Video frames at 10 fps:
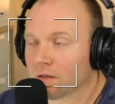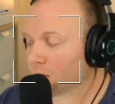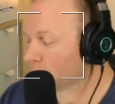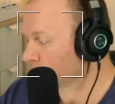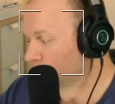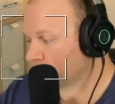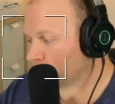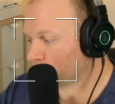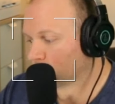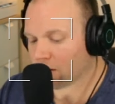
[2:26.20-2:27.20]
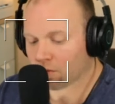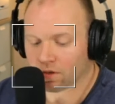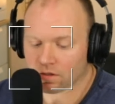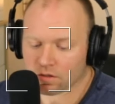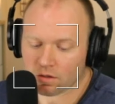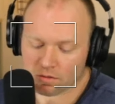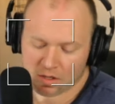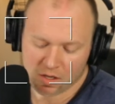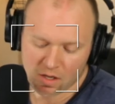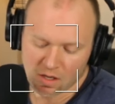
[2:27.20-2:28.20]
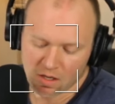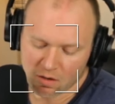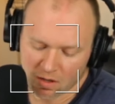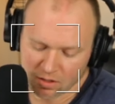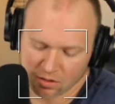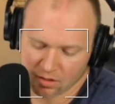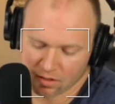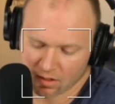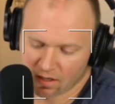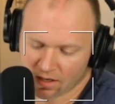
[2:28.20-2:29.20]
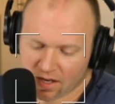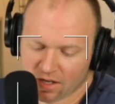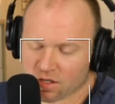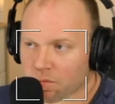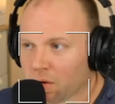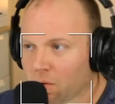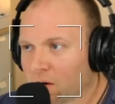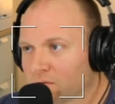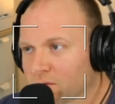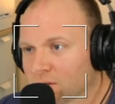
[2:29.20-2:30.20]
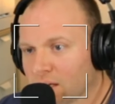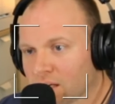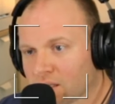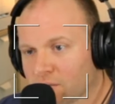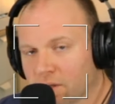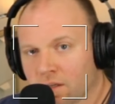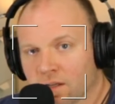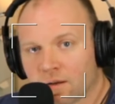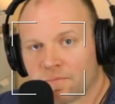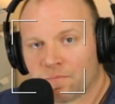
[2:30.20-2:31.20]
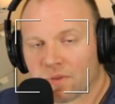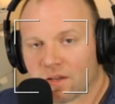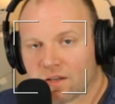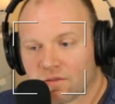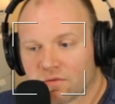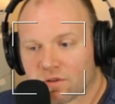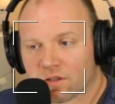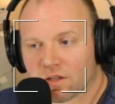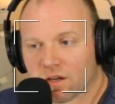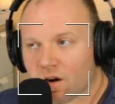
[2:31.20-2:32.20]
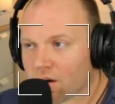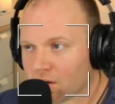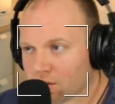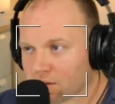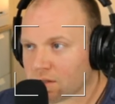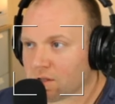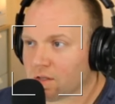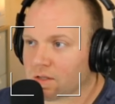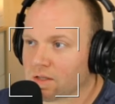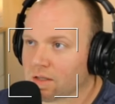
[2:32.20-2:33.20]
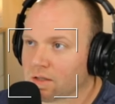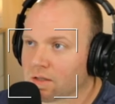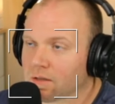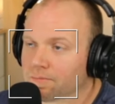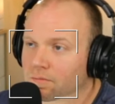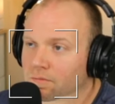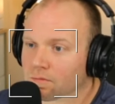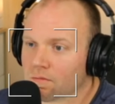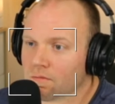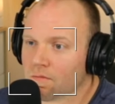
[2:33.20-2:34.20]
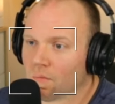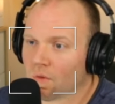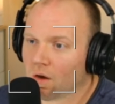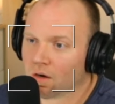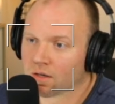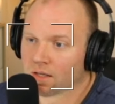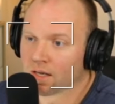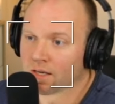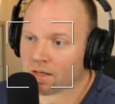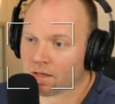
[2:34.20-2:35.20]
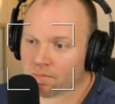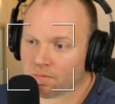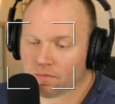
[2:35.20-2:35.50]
Should be helpful that way. So, I just occasionally my wife will text me different articles that she sees online, and